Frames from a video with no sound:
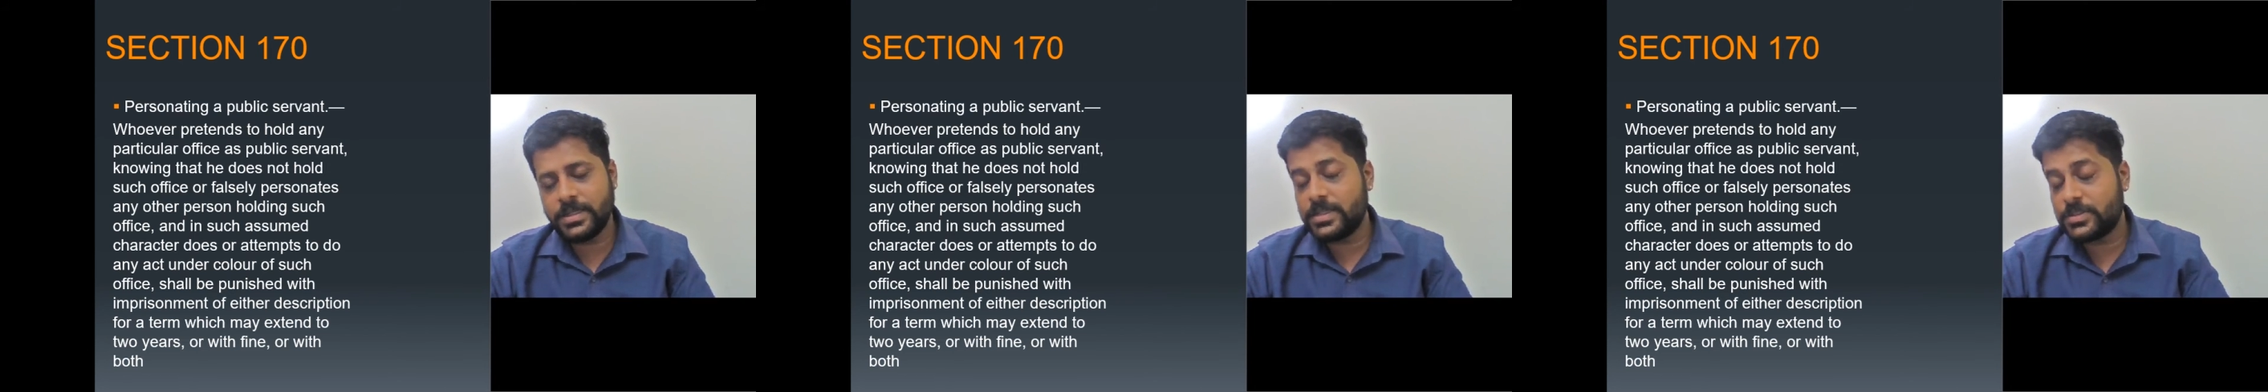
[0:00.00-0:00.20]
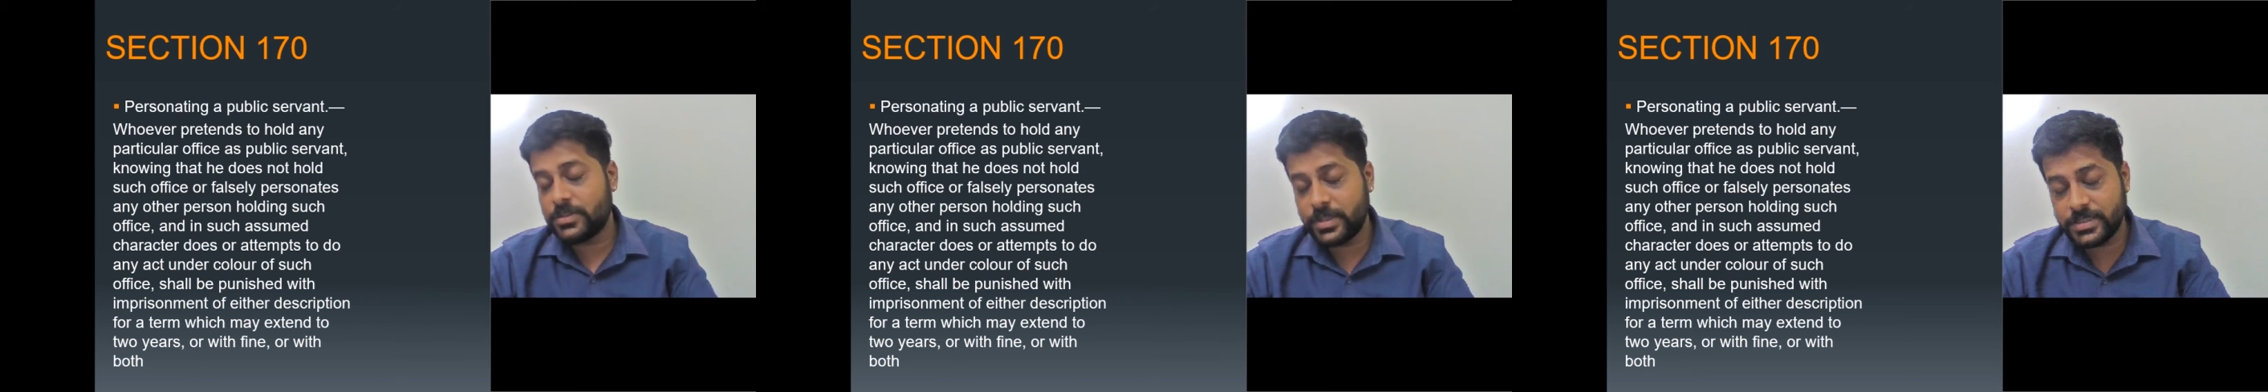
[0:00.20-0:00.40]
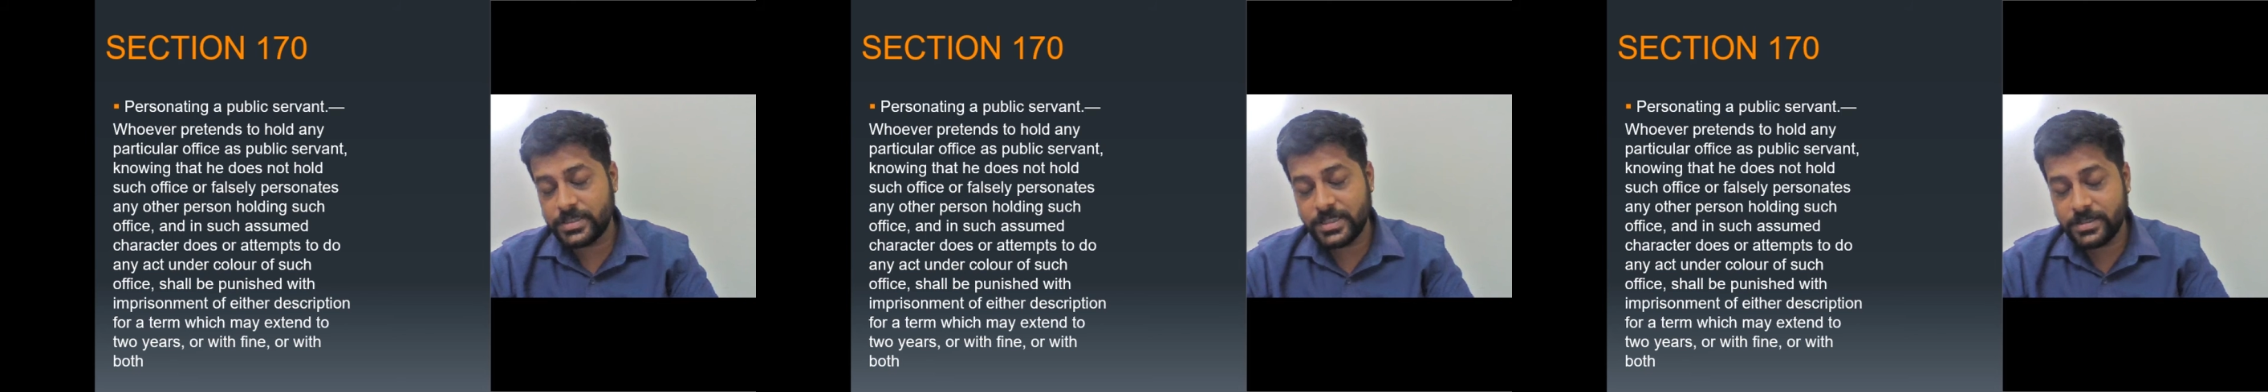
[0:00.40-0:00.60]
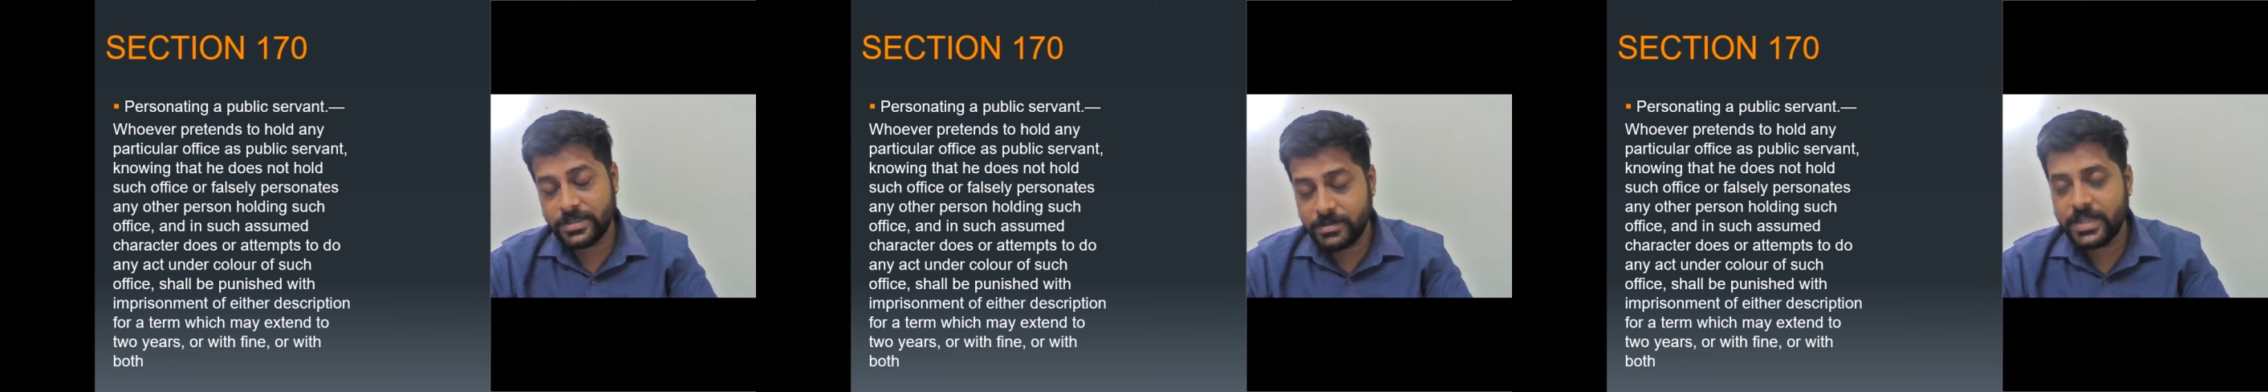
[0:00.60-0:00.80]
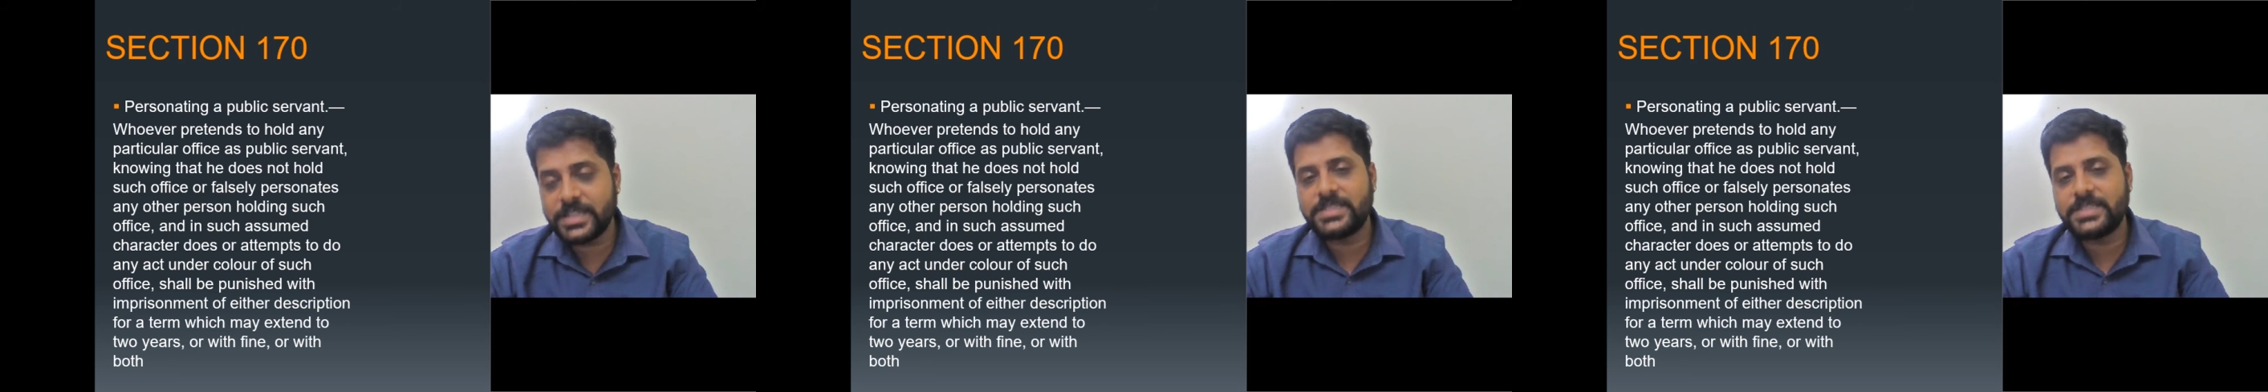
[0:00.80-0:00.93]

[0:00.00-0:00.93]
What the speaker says: sorry, general